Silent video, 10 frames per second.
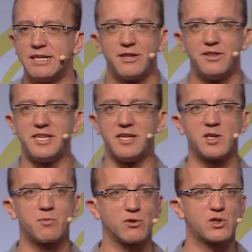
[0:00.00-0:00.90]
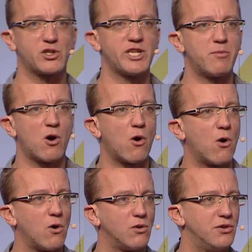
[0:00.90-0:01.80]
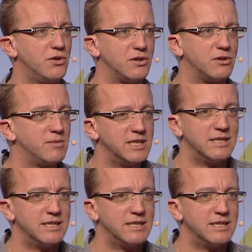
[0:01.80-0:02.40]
the sponsorship hall, the